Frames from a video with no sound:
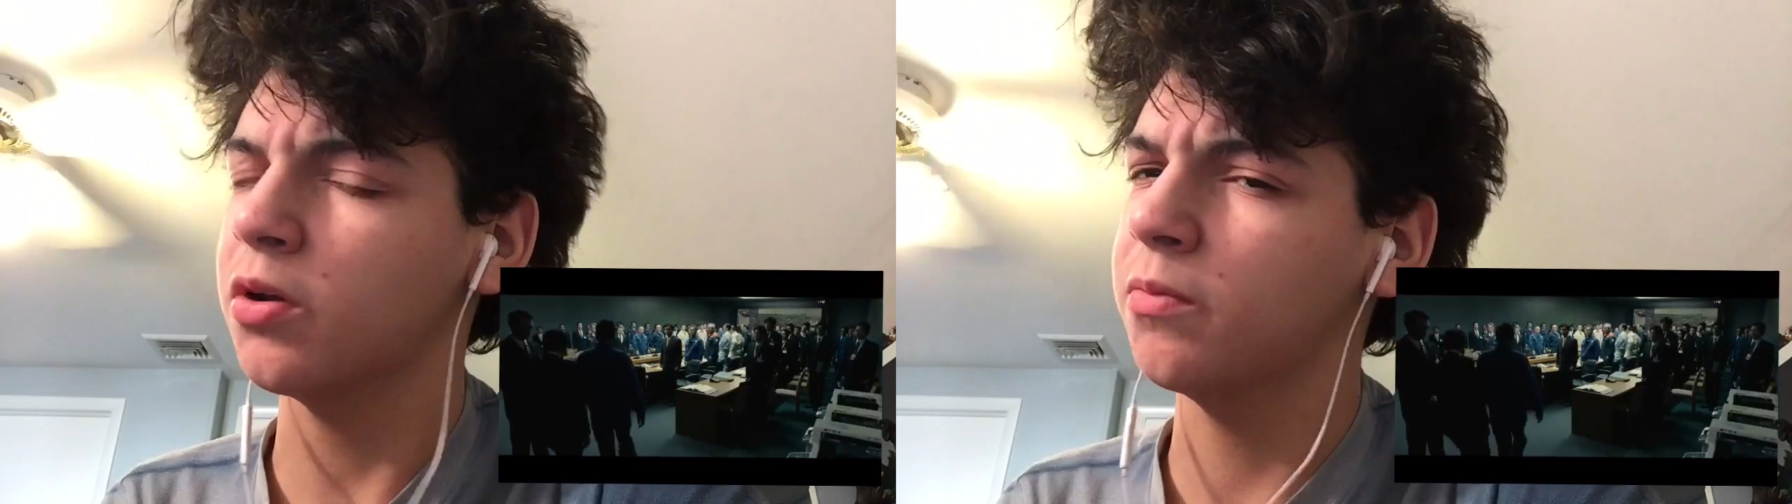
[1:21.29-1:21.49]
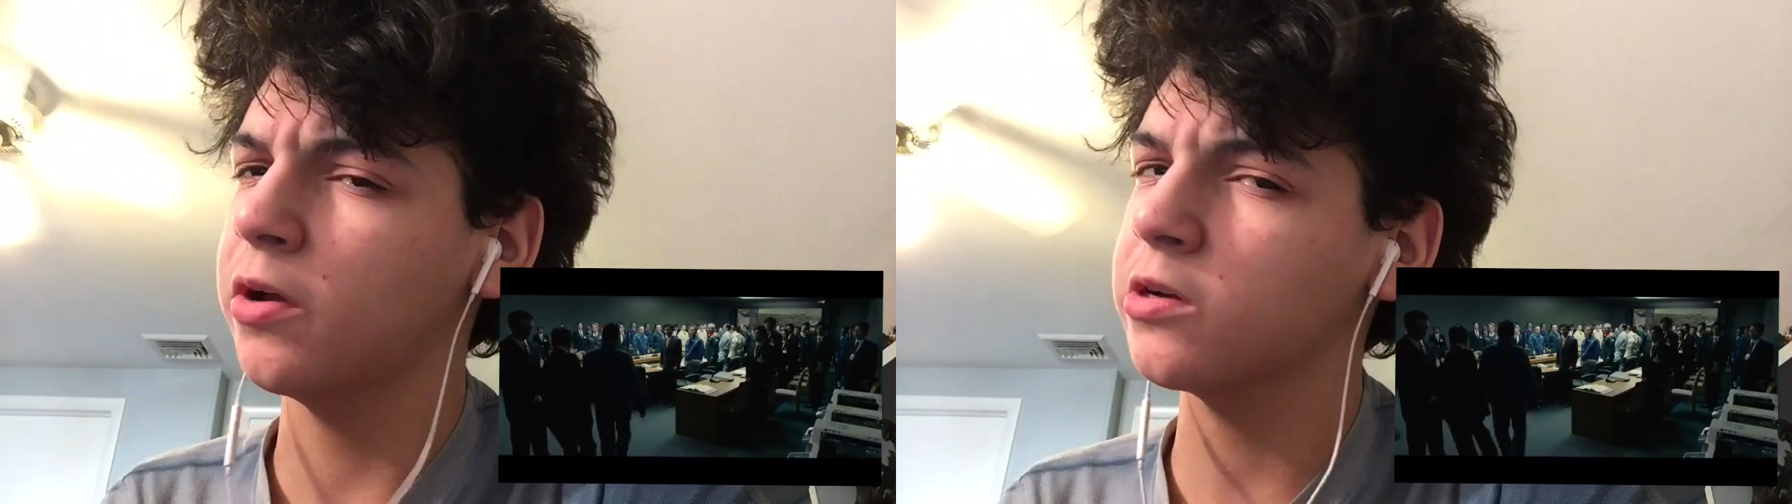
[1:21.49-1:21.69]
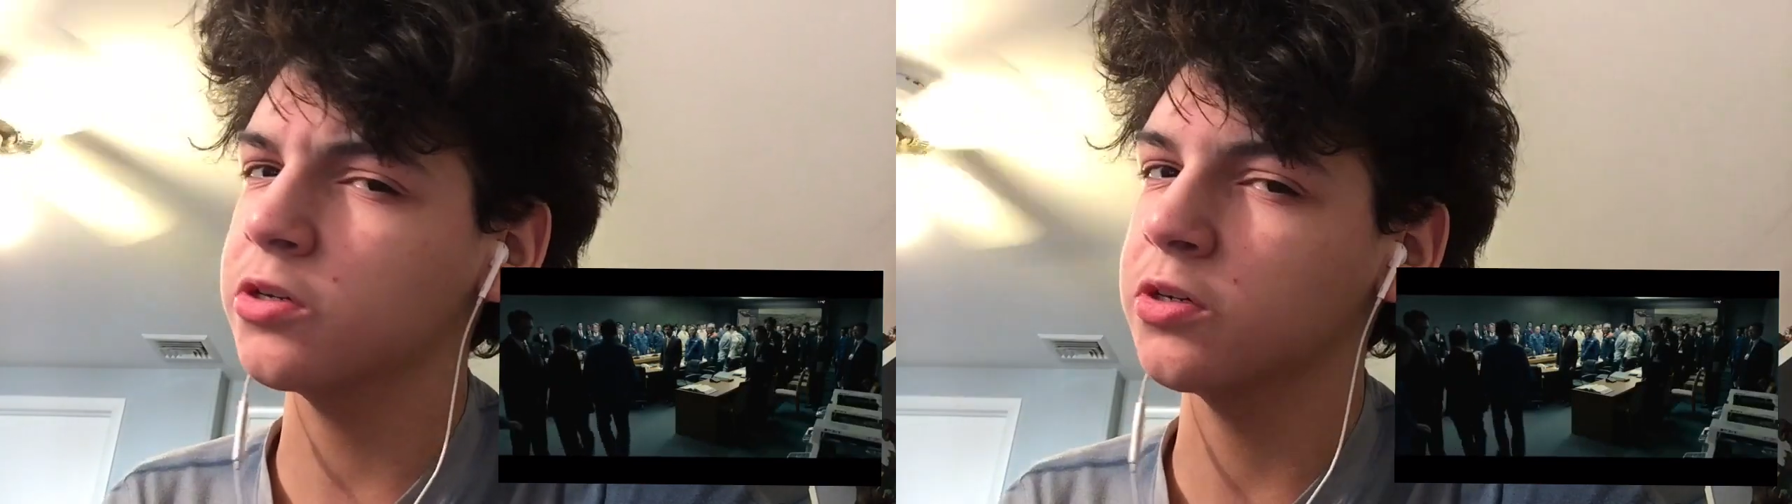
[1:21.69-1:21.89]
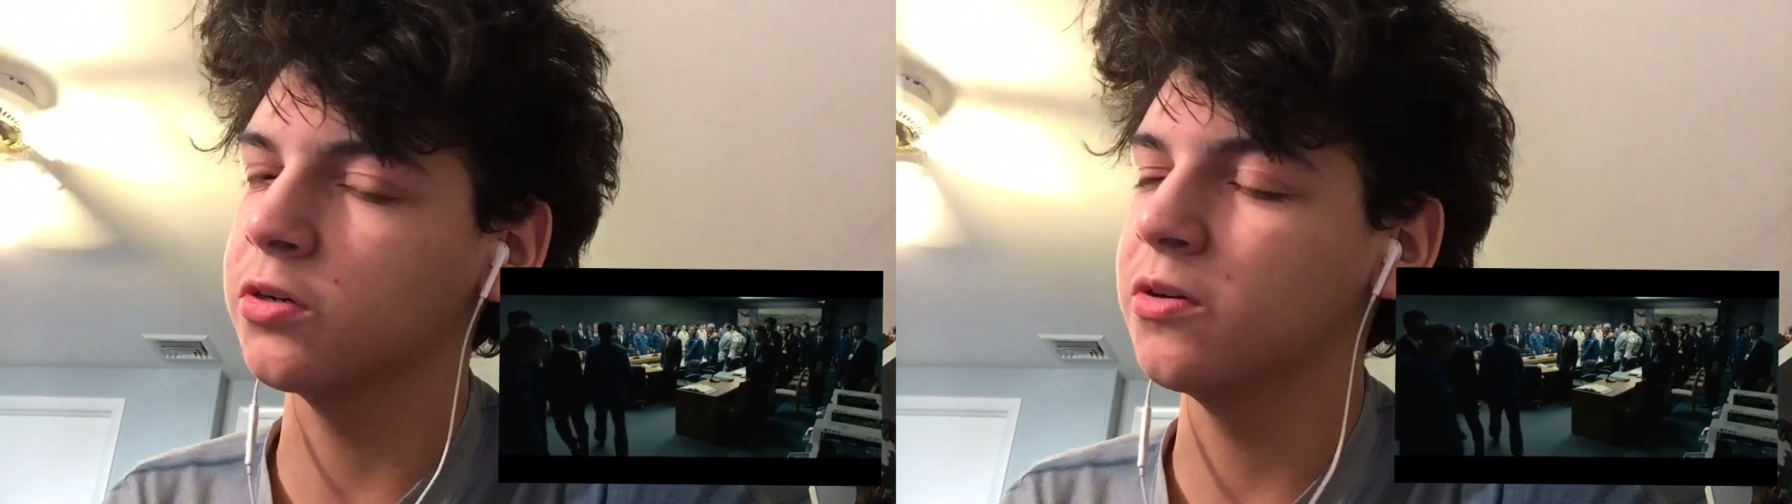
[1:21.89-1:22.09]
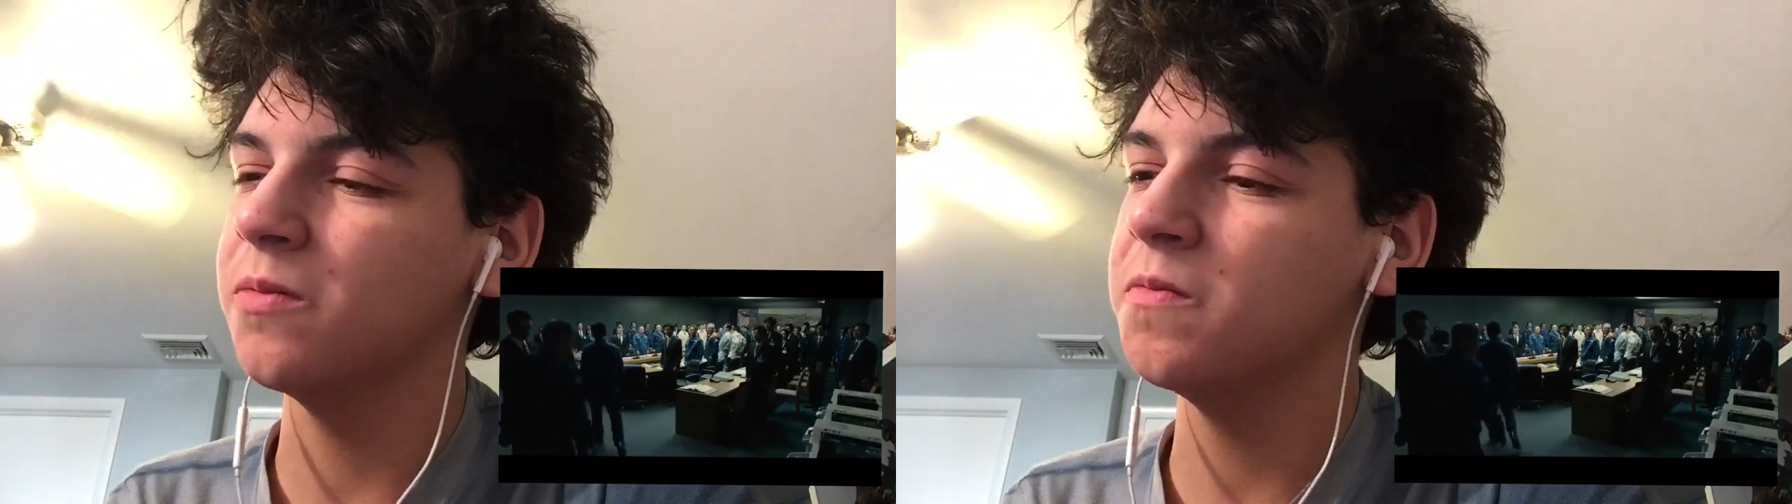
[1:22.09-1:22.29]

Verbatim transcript: I'm not sure.